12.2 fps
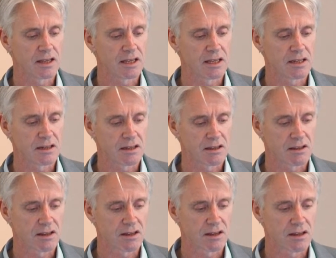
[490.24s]
in
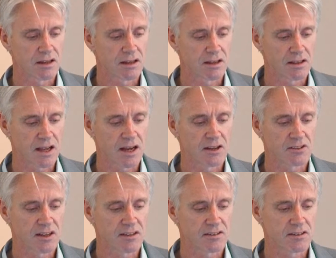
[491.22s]
the
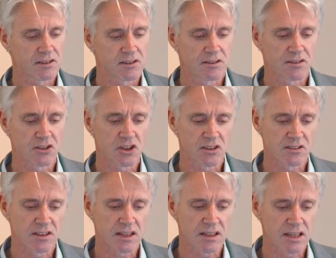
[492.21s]
AOCS series. And you can
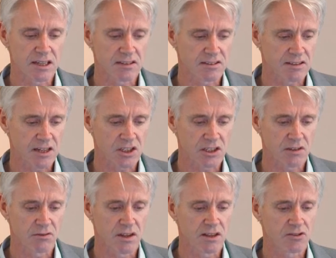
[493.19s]
see the intersection
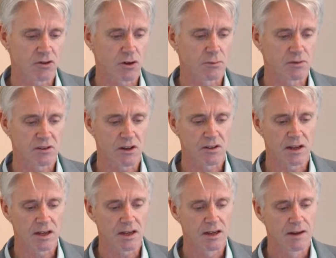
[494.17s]
of these groups. So
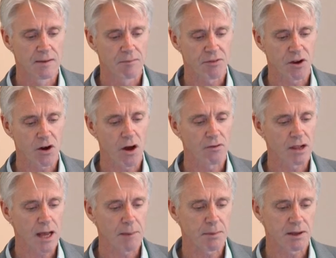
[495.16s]
they're
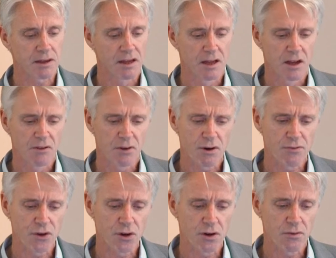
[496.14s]
overlapping. Very
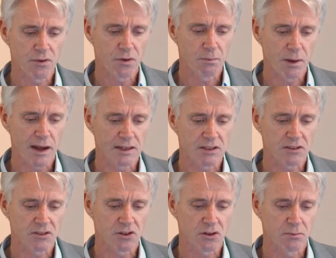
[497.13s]
few of the
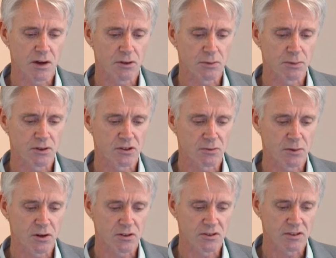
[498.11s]
patients who are multiple
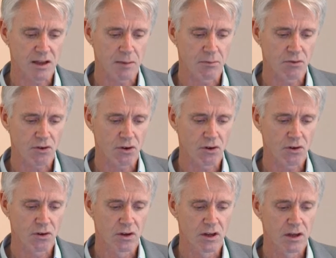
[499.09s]
responders come
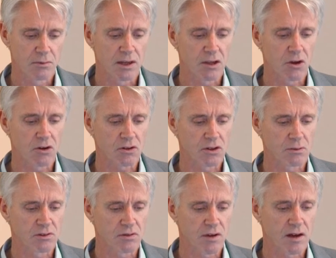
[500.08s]
through be
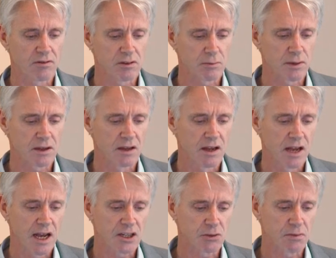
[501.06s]
long-term survivors. But
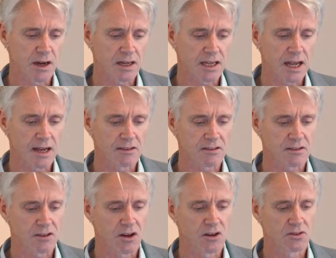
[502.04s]
as you might guess,
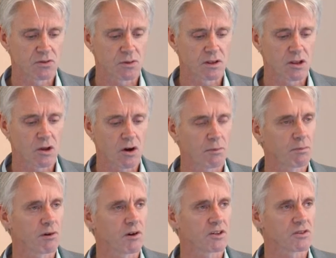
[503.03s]
those with a long
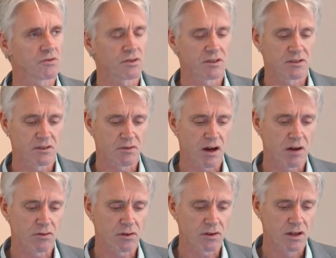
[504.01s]
progression-free
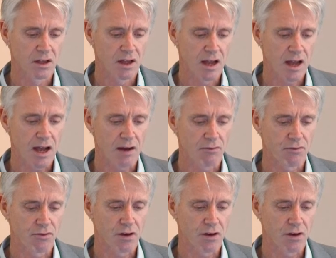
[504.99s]
survival have,